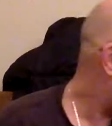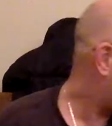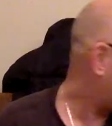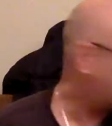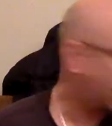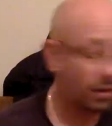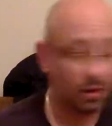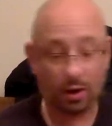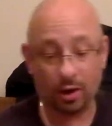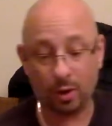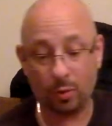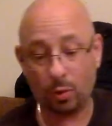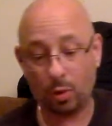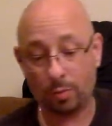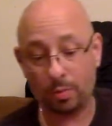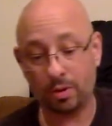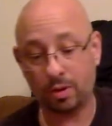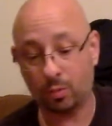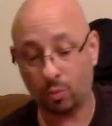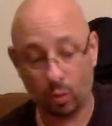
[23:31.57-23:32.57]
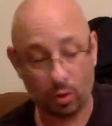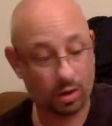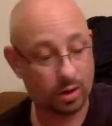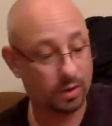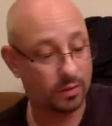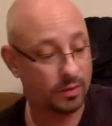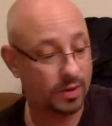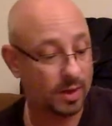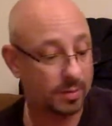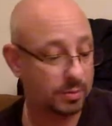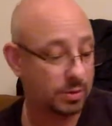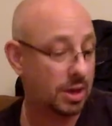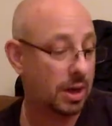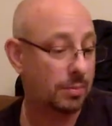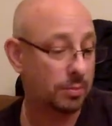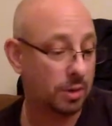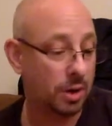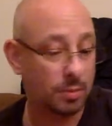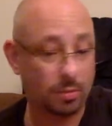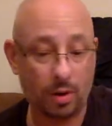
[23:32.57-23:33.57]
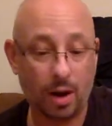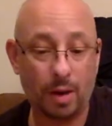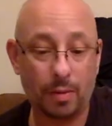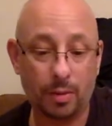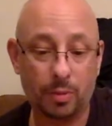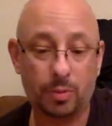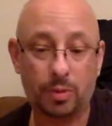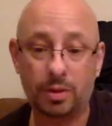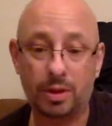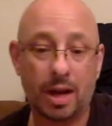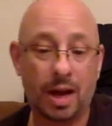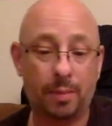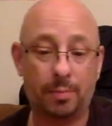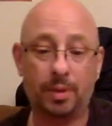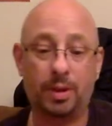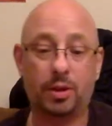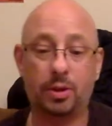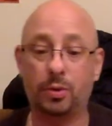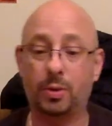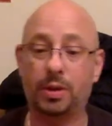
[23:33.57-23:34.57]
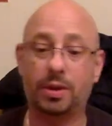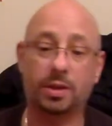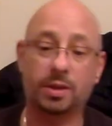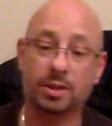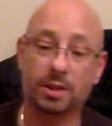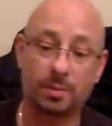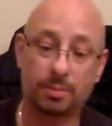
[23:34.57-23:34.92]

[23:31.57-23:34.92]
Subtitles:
Thank God I work in a vape shop, or I probably would not be doing this.